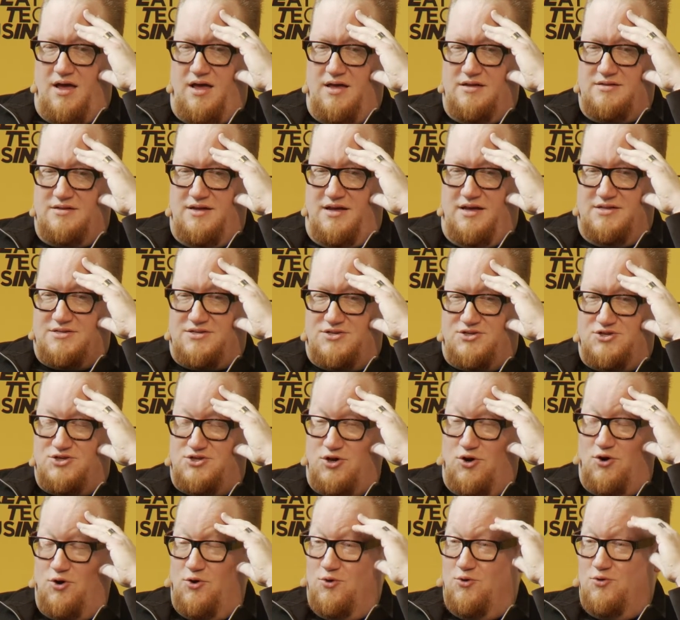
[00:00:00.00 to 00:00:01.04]
it, it's
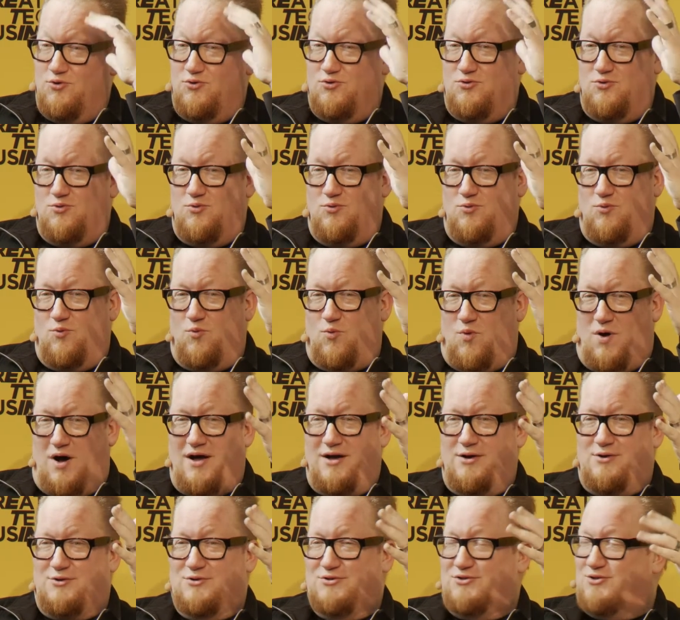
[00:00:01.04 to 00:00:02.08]
so
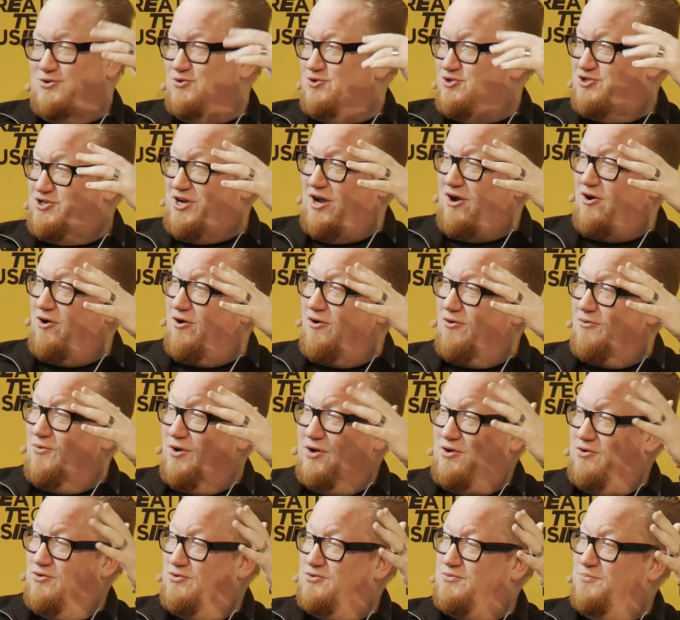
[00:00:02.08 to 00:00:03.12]
wild to share what
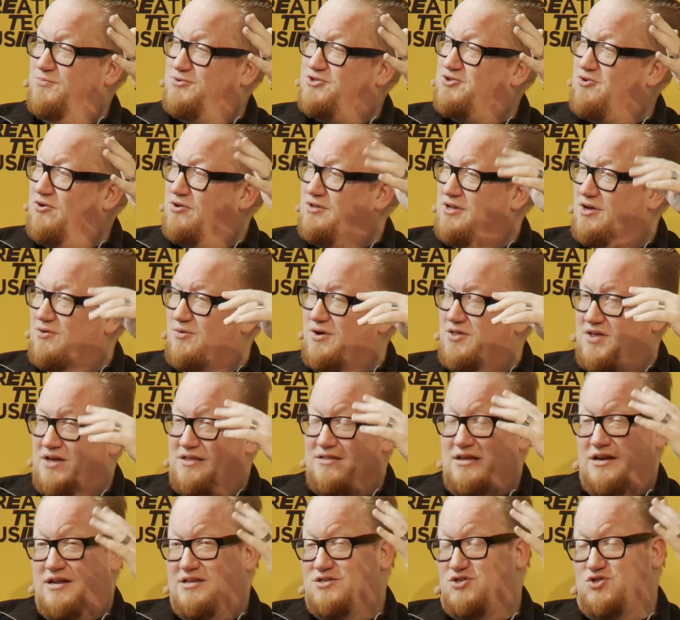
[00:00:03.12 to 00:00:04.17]
you're struggling with. And
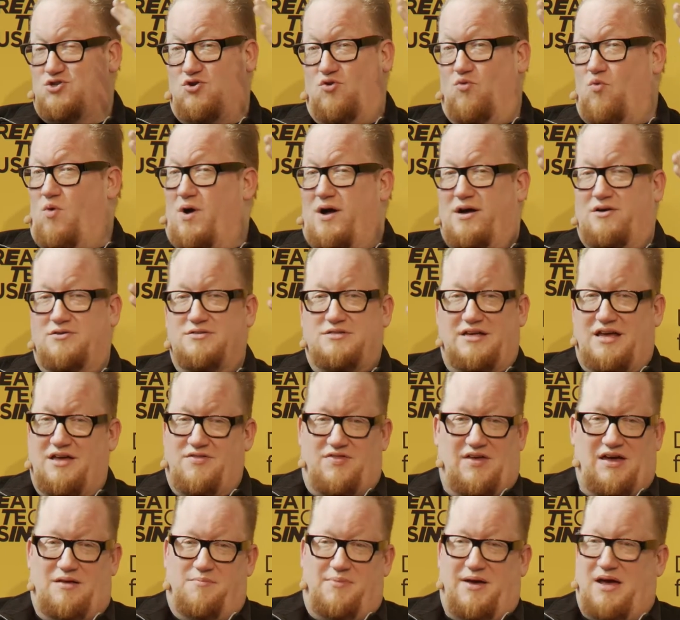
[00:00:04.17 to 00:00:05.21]
then it's so wild to get
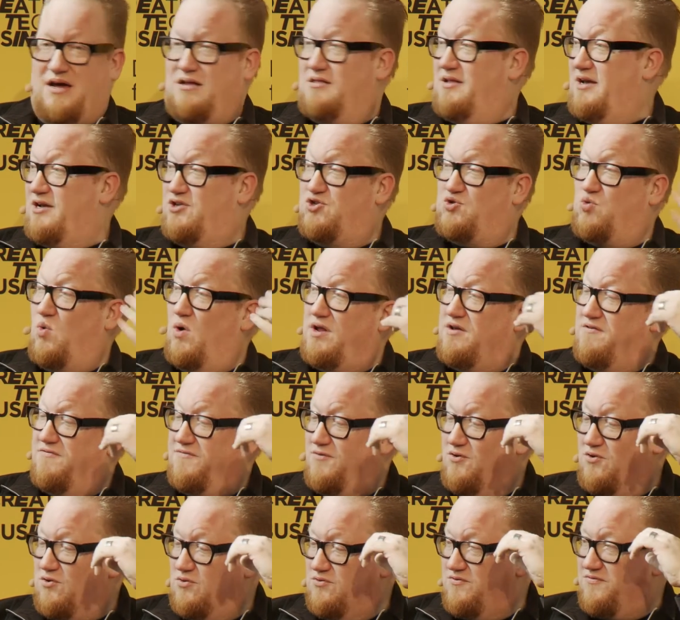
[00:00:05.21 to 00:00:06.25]
that back like twenty
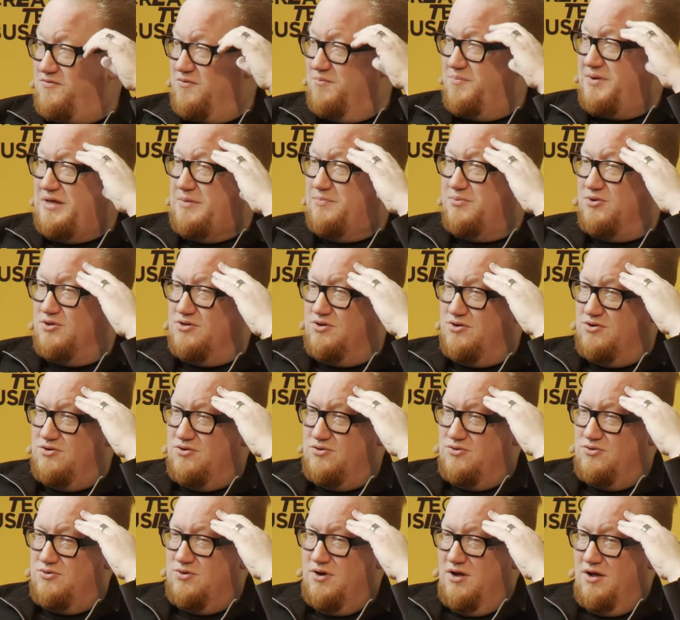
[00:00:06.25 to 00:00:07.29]
fold from people who
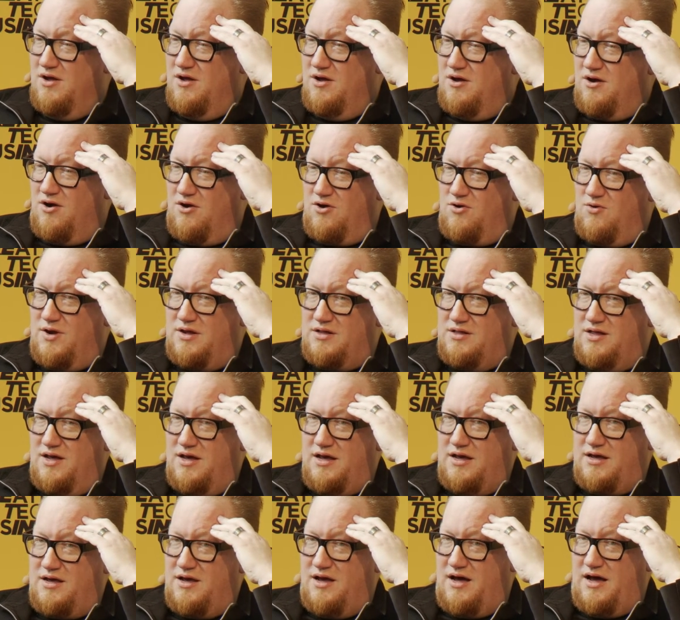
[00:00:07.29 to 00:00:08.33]
are going
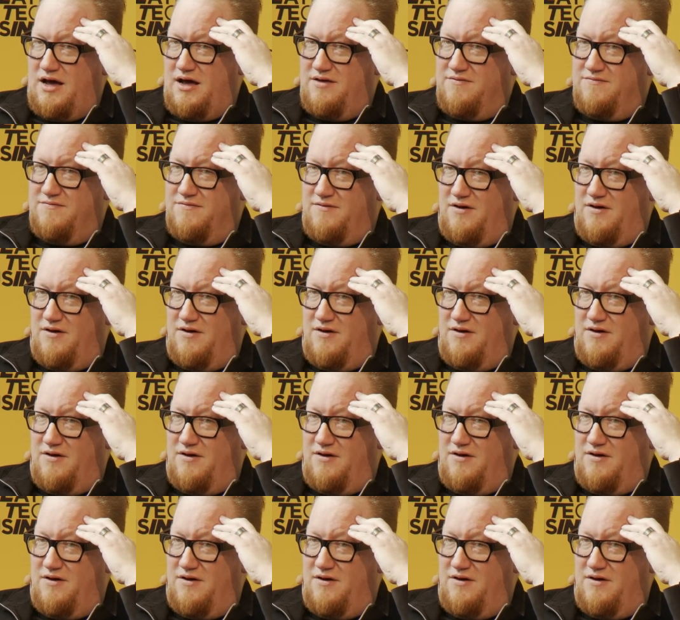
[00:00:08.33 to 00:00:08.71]
like, I've,